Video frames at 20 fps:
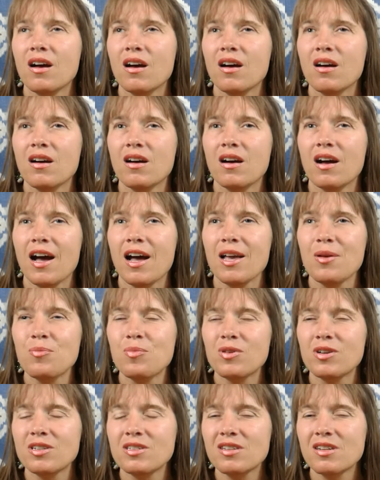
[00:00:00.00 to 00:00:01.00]
I
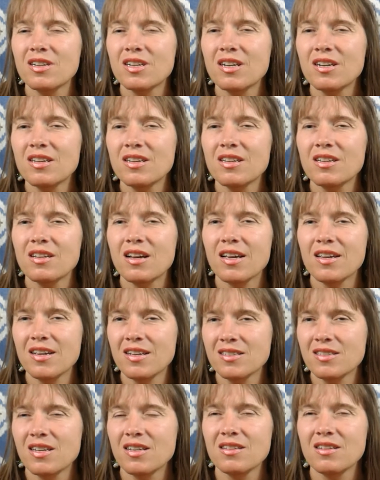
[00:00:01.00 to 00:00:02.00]
personally,
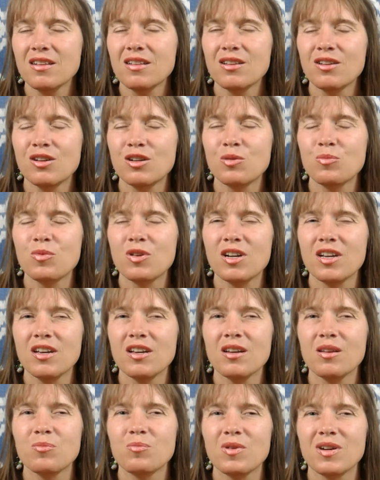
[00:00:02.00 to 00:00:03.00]
yes, I did learn
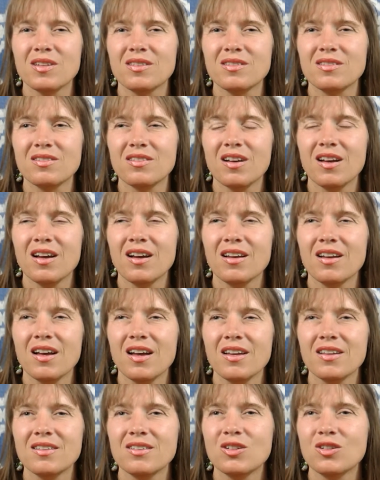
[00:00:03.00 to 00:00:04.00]
Braille, but
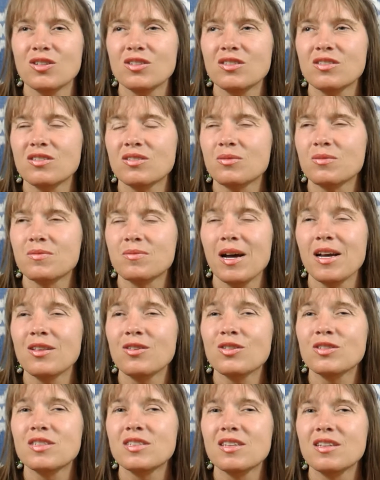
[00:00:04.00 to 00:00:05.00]
I
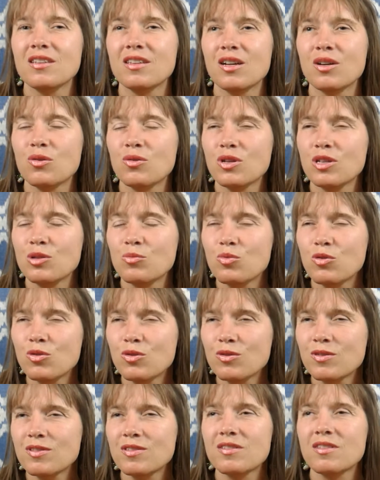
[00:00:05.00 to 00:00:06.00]
don't sit and read
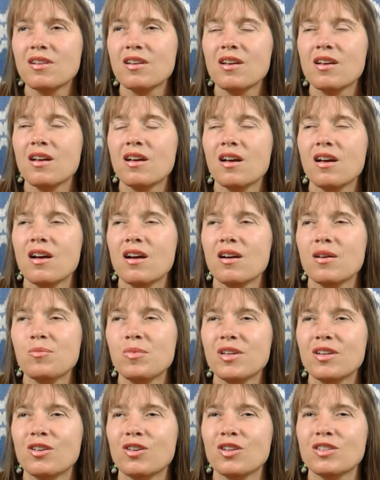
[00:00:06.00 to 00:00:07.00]
books
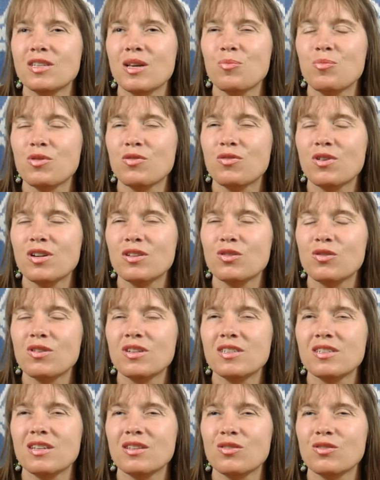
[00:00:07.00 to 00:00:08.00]
because I prefer to
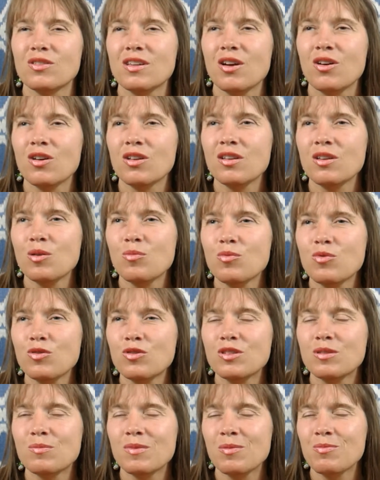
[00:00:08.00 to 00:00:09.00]
listen to the
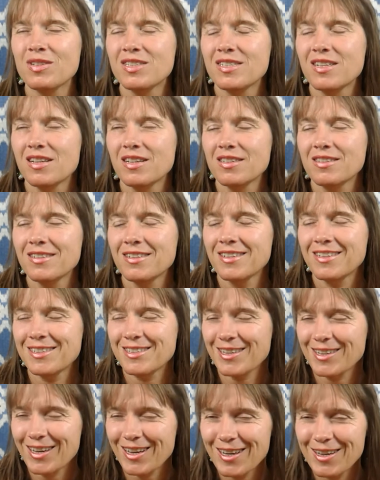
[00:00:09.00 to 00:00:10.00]
audiobooks. Maybe it's laziness
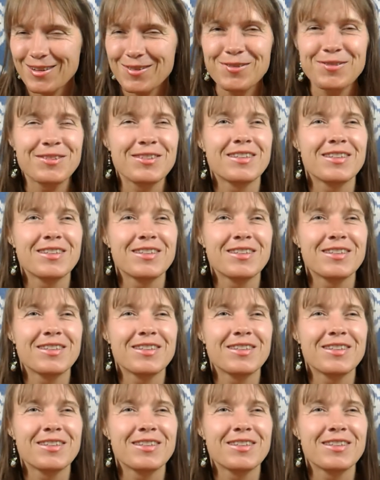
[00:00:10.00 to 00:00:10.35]
again.